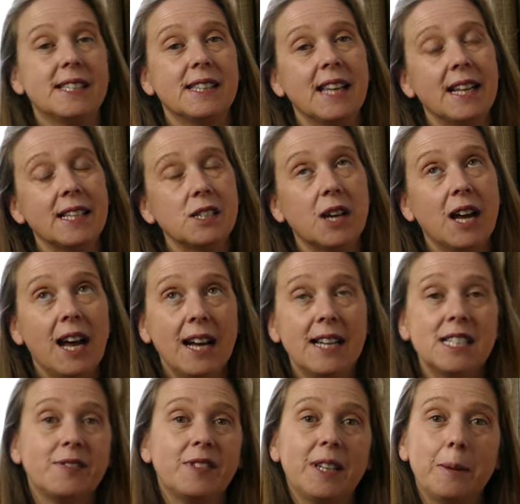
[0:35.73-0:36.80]
And that's
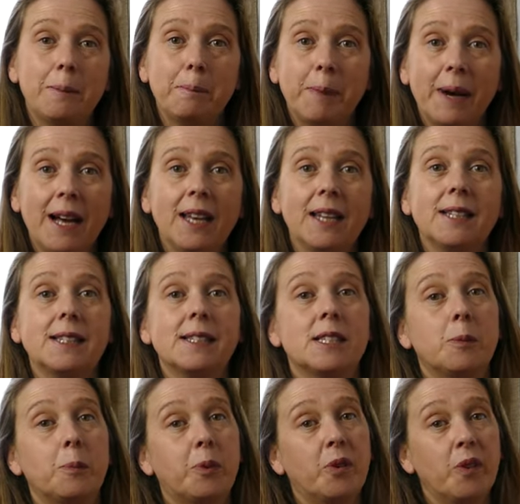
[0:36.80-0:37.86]
kind of an imbalanced
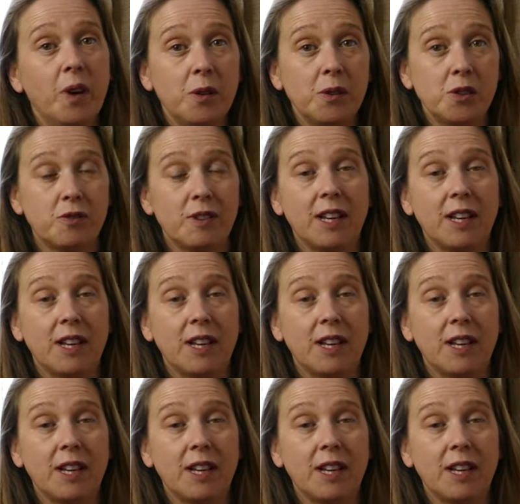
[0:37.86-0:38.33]
approach,